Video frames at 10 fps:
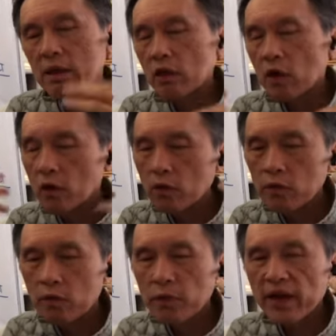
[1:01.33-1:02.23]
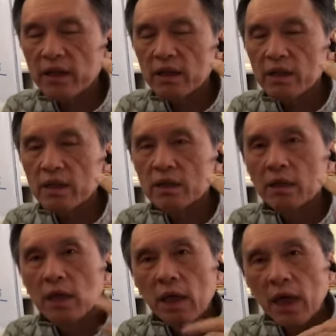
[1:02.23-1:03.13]
your Kung Fu practice
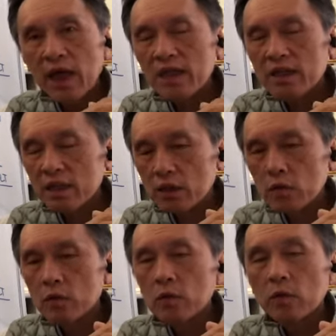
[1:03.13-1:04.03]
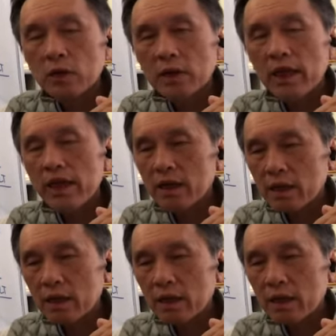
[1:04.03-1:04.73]
has to take